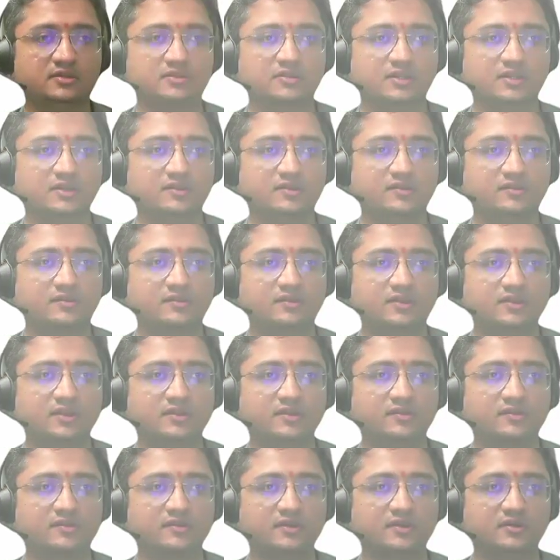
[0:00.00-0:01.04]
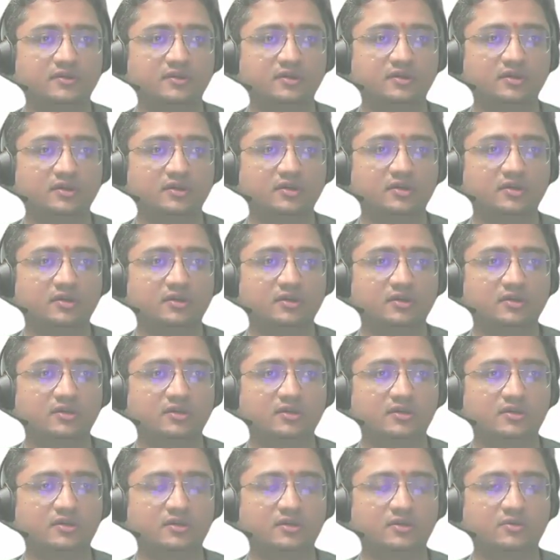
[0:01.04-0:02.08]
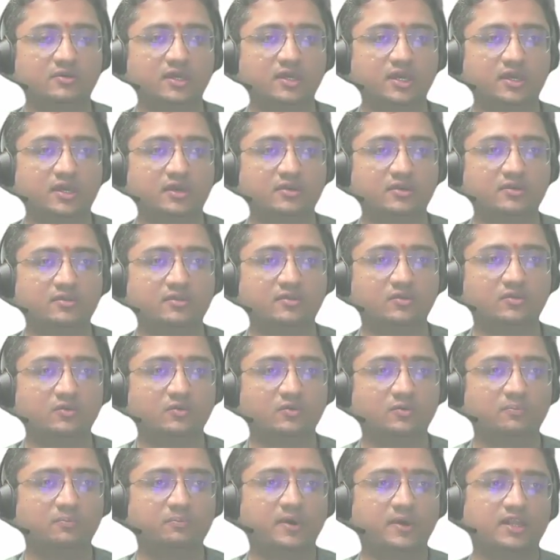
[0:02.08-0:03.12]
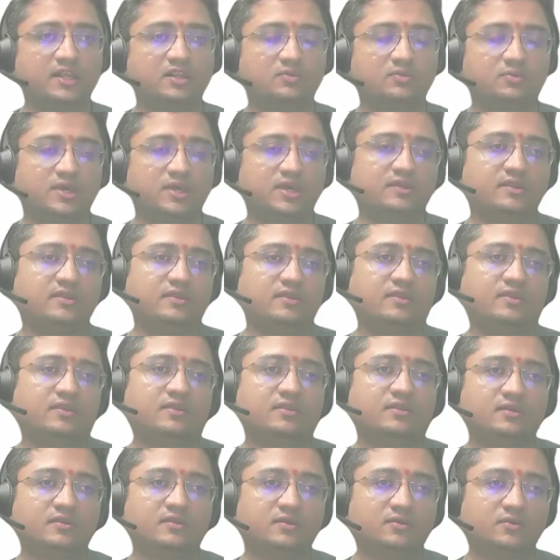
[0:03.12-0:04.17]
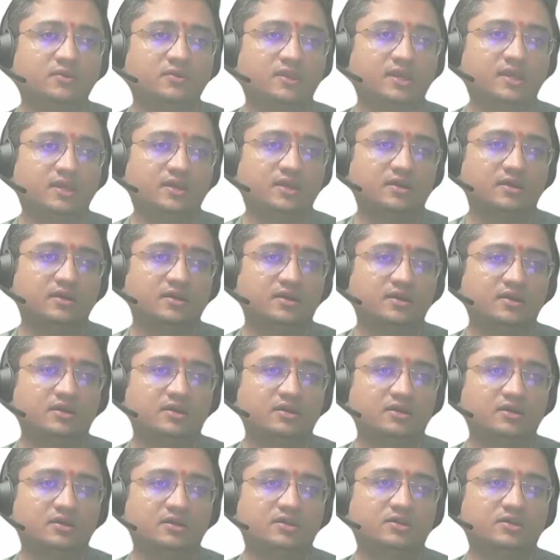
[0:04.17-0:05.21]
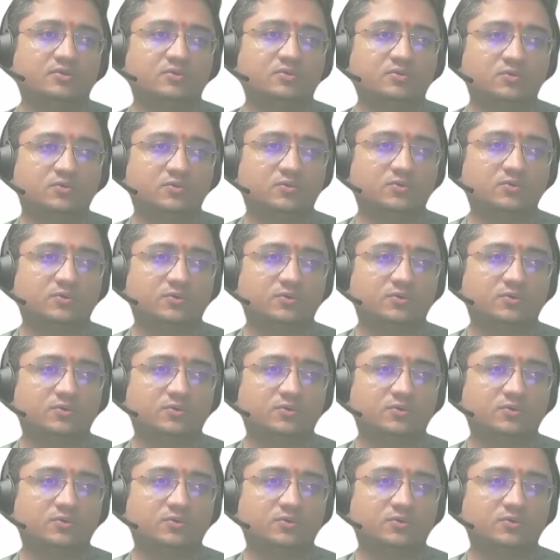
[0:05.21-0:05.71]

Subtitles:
Let's see. Okay, so pathways. You see, you